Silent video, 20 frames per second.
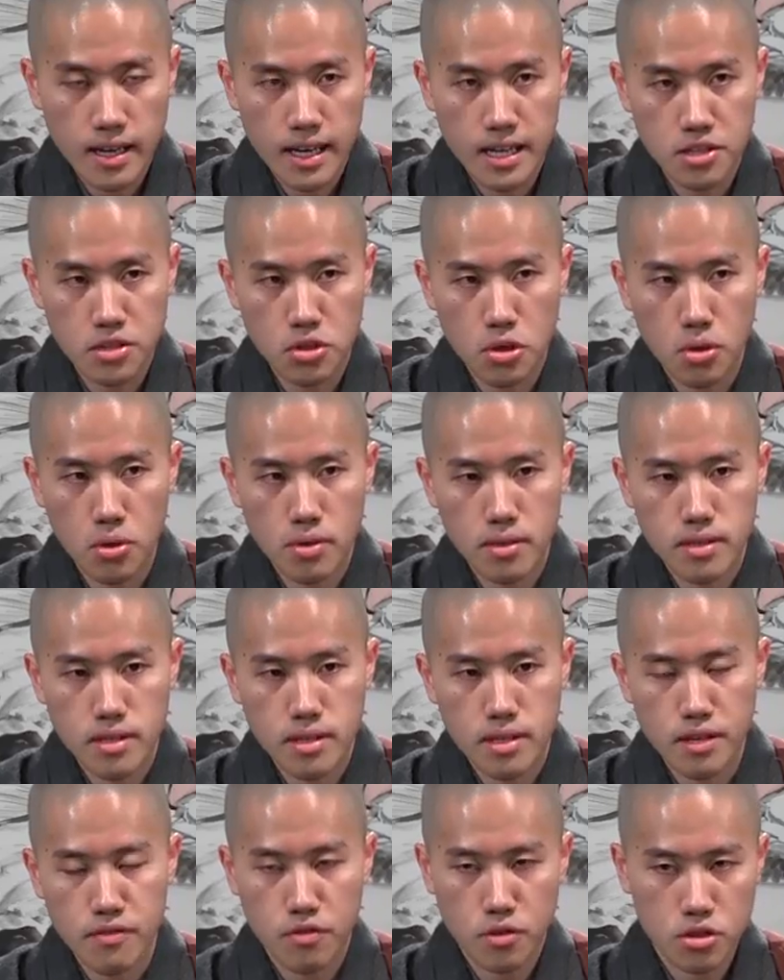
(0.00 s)
And so
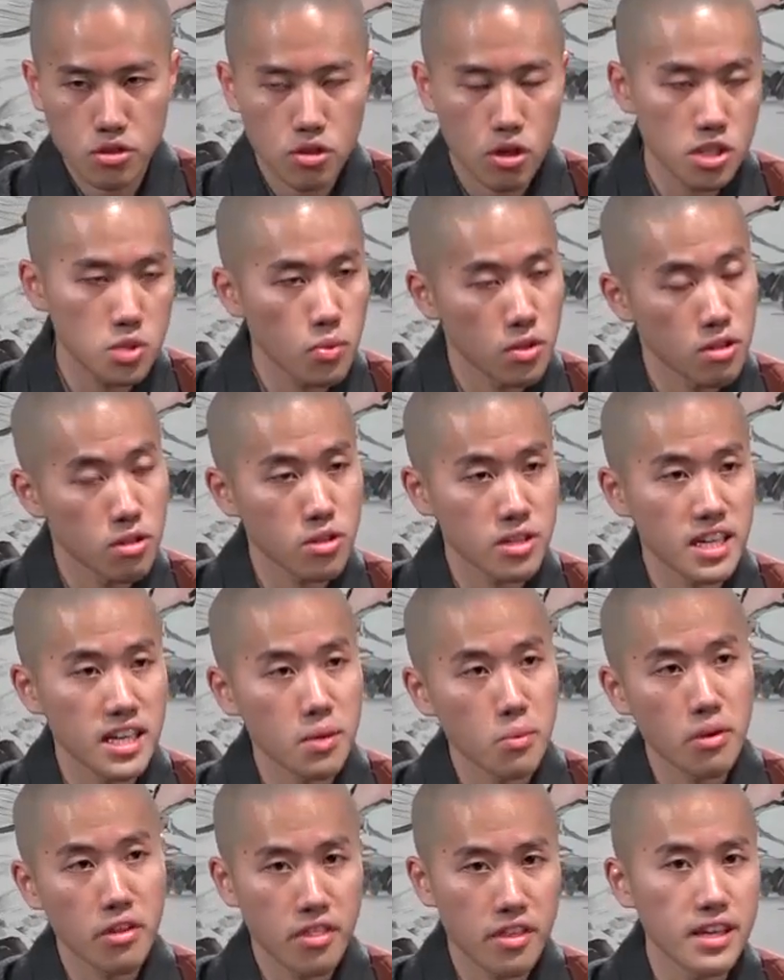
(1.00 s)
it first starts with
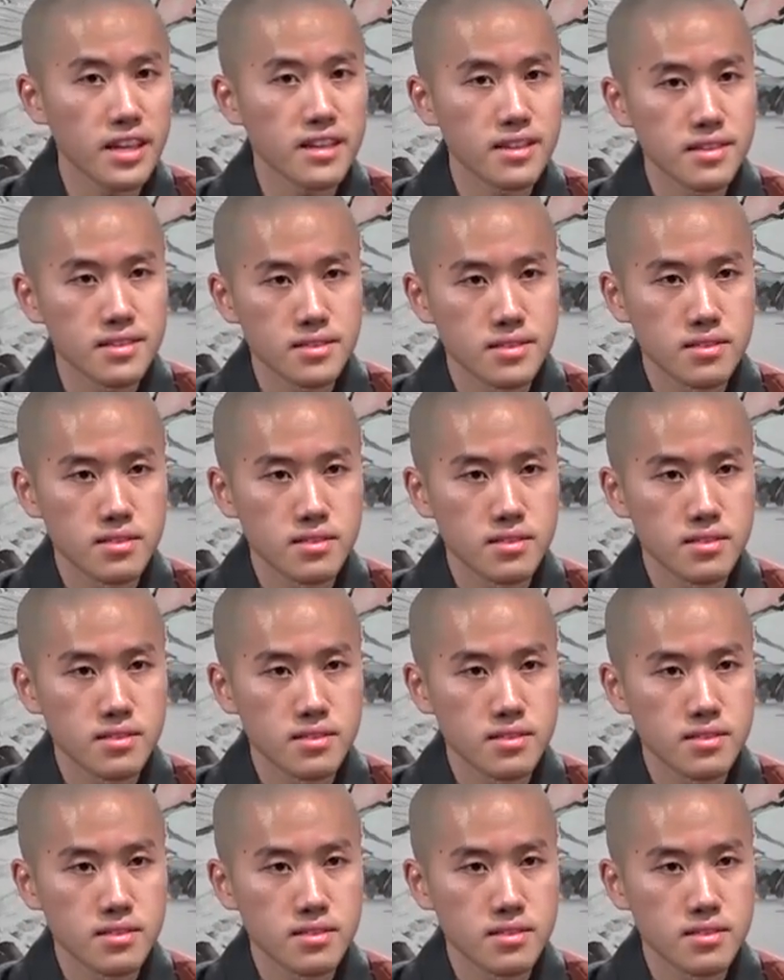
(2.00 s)
looking within.